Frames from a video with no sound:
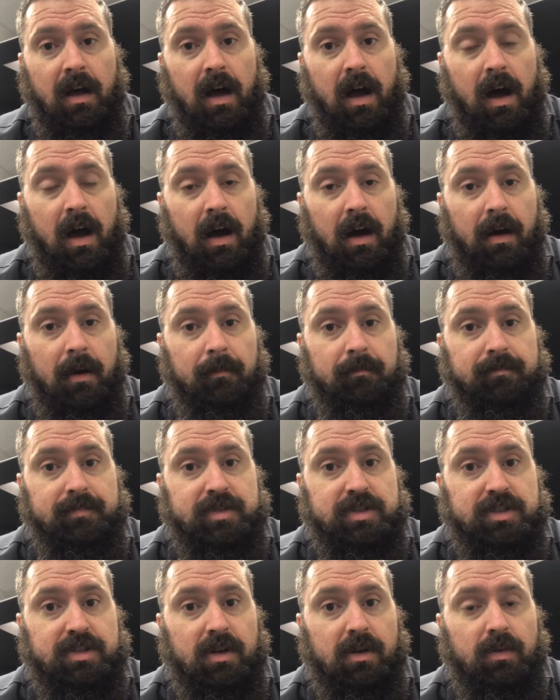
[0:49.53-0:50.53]

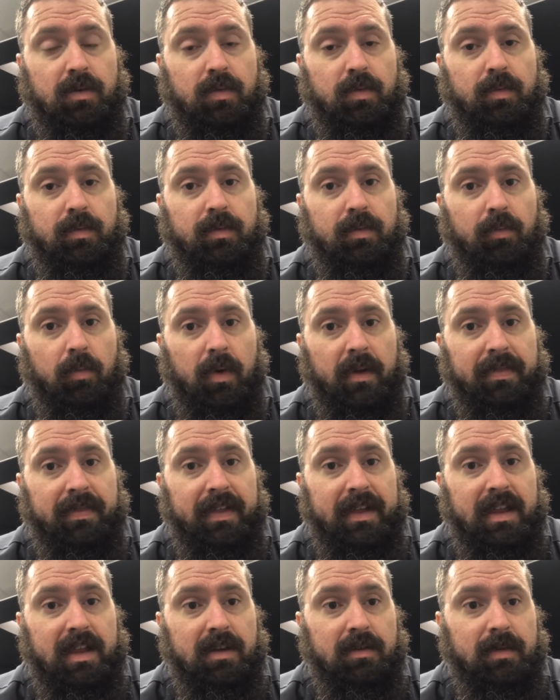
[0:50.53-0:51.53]
So one
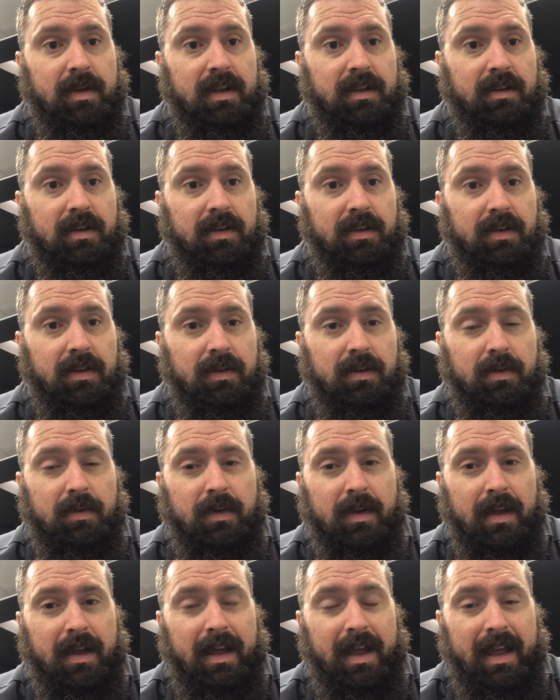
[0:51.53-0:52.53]
thing you need to do
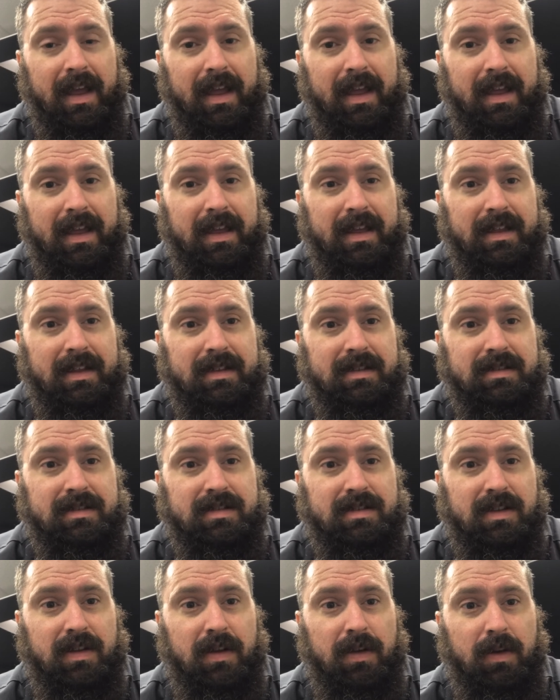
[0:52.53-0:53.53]

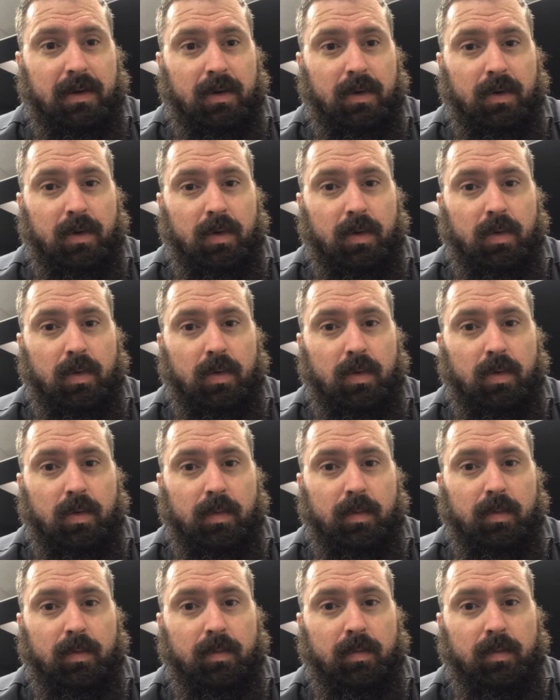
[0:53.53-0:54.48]
is to